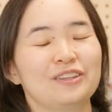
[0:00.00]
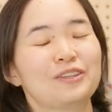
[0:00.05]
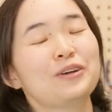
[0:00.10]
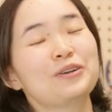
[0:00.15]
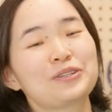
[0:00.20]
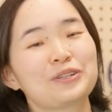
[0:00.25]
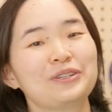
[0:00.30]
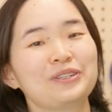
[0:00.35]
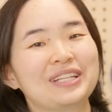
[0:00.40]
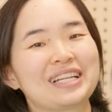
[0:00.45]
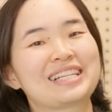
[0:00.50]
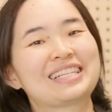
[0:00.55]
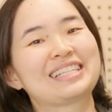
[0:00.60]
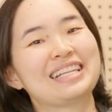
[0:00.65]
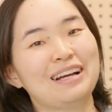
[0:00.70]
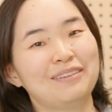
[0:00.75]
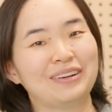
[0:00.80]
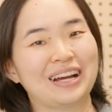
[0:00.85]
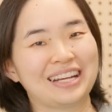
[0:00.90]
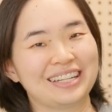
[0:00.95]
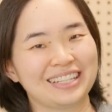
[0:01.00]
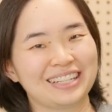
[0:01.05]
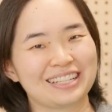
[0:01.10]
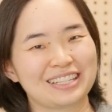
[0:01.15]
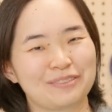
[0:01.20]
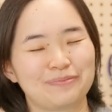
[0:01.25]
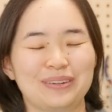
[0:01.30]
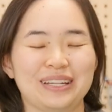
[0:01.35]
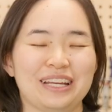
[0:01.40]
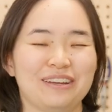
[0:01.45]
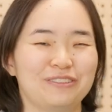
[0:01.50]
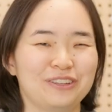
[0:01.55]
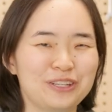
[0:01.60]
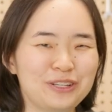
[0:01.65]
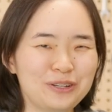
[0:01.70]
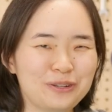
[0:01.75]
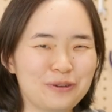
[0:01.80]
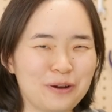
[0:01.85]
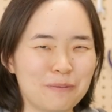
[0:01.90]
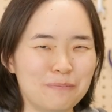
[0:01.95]
Those are only some ideas, but if
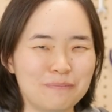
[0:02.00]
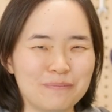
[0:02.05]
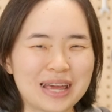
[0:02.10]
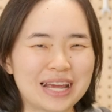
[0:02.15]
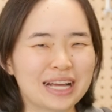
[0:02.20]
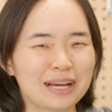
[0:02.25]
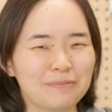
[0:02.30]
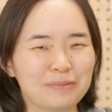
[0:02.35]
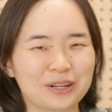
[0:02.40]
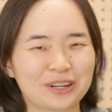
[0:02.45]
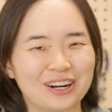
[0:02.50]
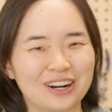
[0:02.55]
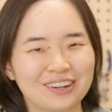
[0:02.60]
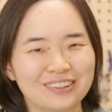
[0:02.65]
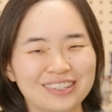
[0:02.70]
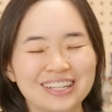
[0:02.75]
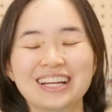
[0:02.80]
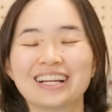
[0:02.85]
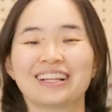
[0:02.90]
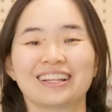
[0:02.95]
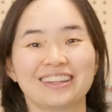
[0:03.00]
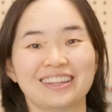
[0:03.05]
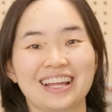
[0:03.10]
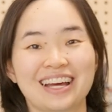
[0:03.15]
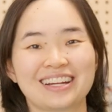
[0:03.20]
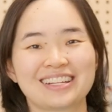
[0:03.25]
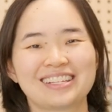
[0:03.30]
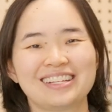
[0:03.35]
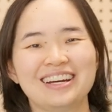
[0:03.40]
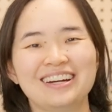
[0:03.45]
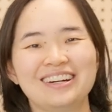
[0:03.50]
you make up your own, let us